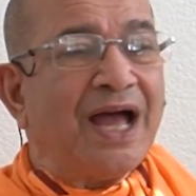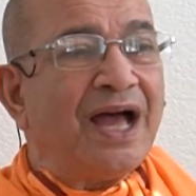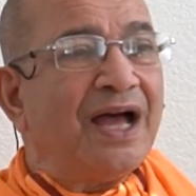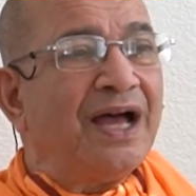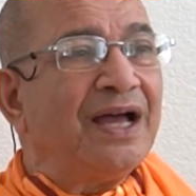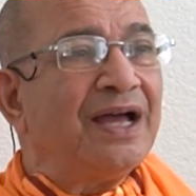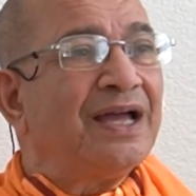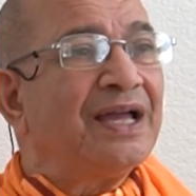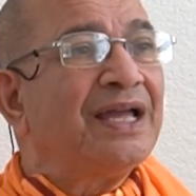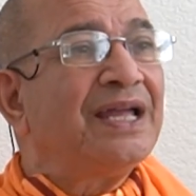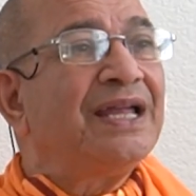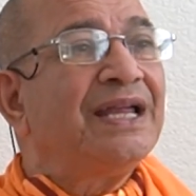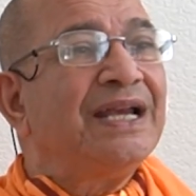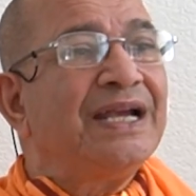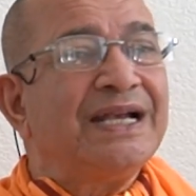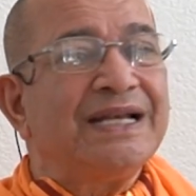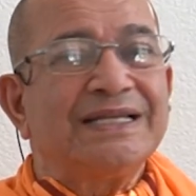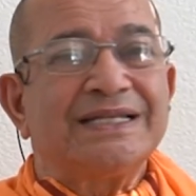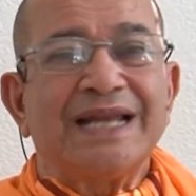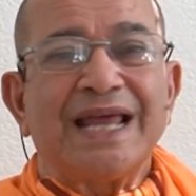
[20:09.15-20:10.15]

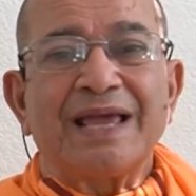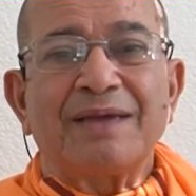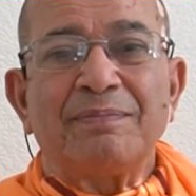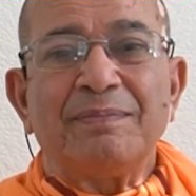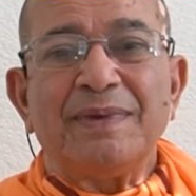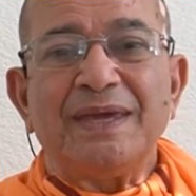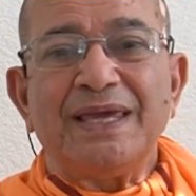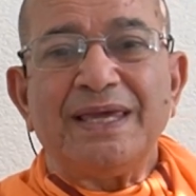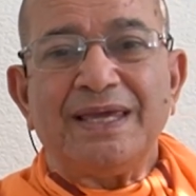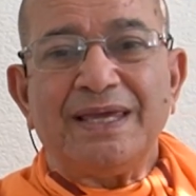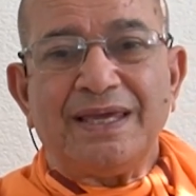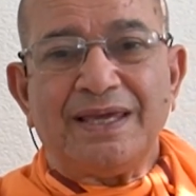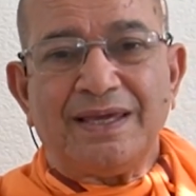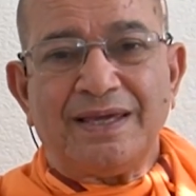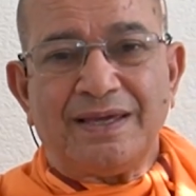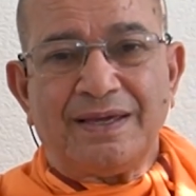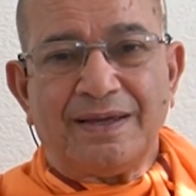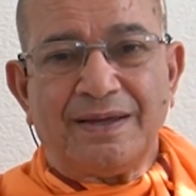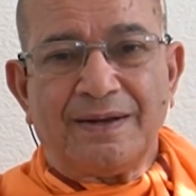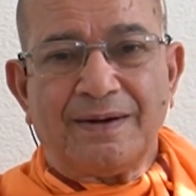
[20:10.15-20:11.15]
It is like
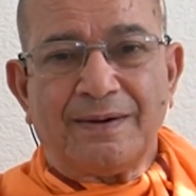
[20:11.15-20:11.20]
me.